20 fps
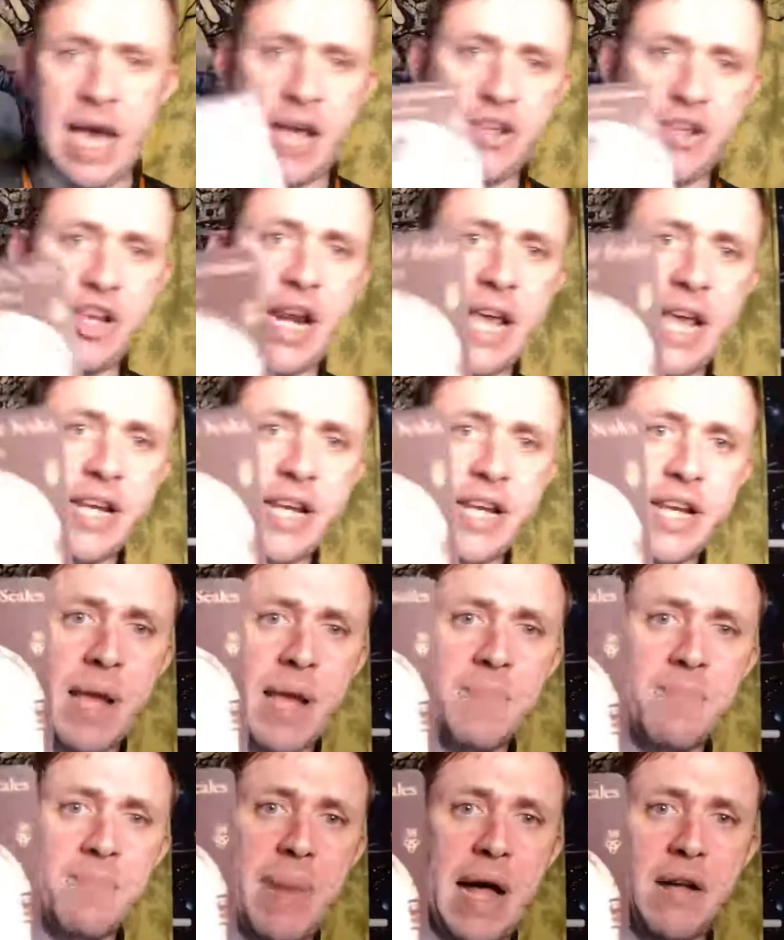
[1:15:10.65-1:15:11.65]
you like to
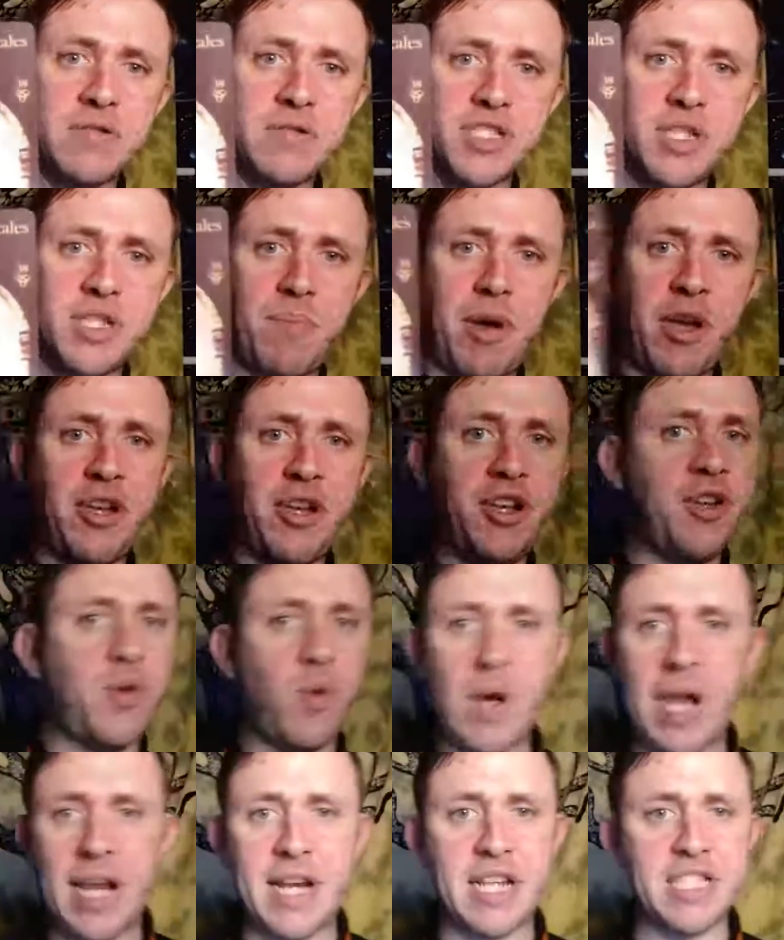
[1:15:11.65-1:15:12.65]
bring balance about. You
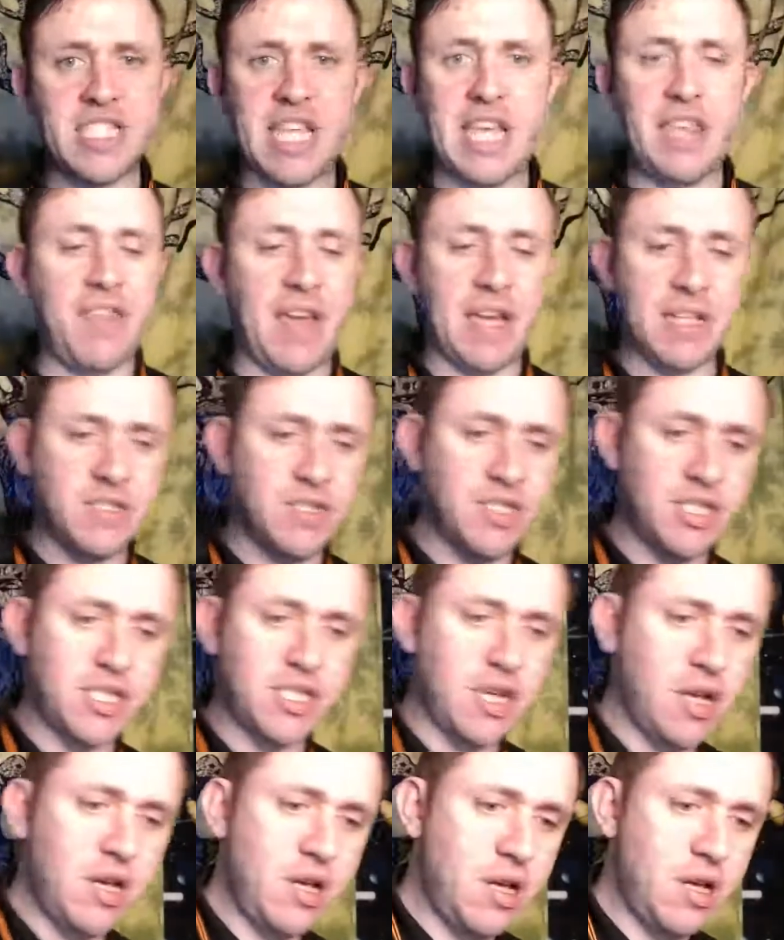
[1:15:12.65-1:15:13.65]
don't like to see things
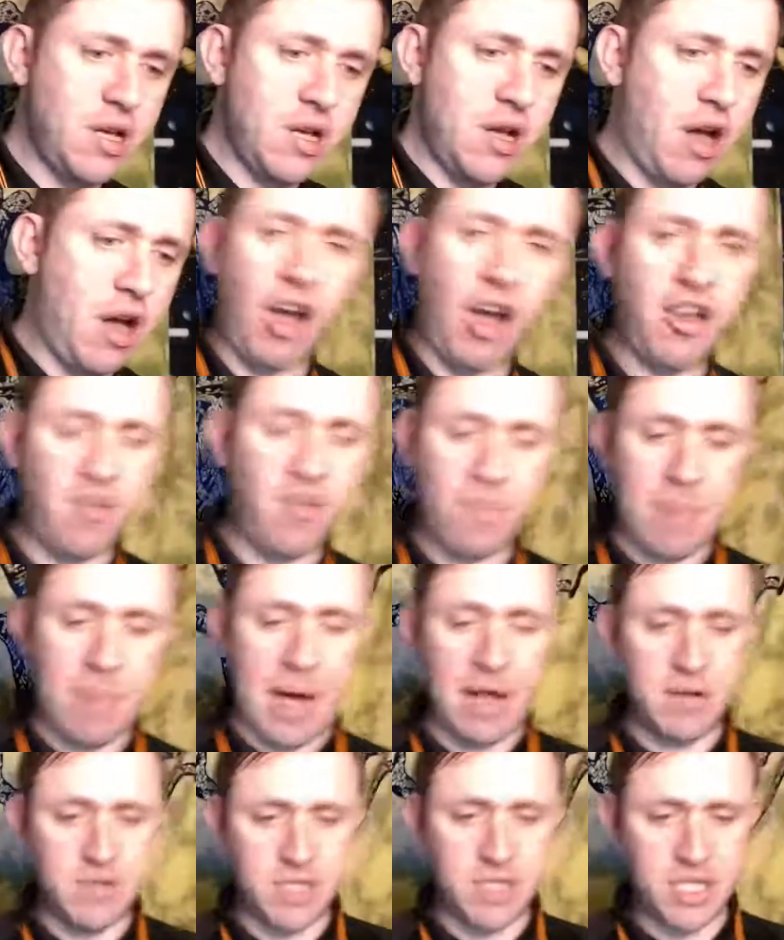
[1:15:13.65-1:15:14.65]
out of
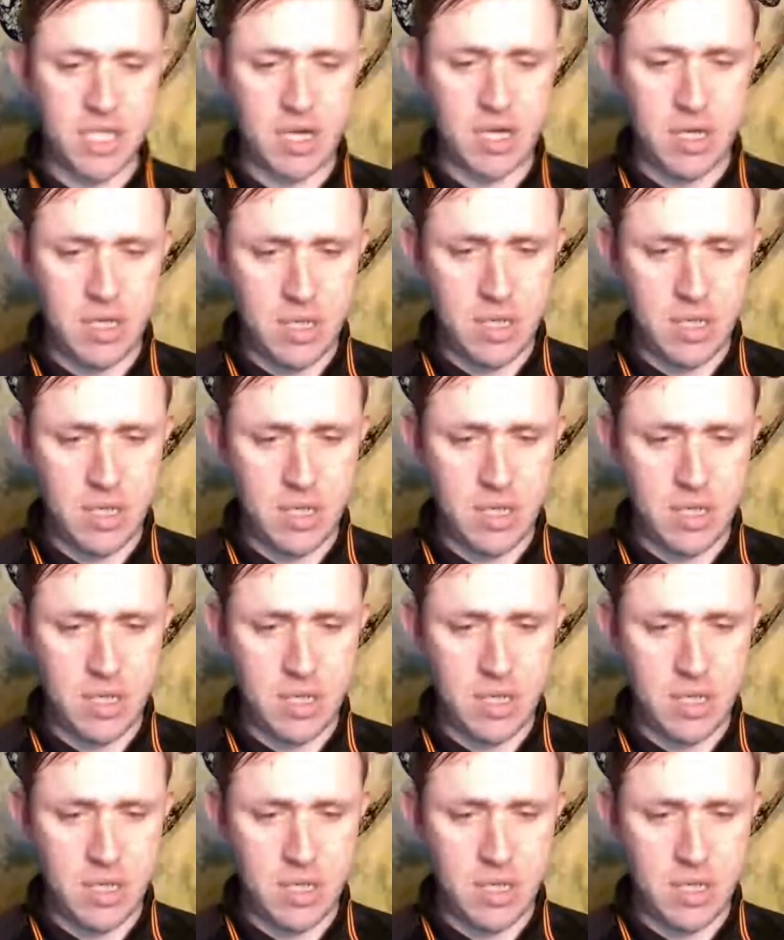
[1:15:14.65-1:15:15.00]
balance.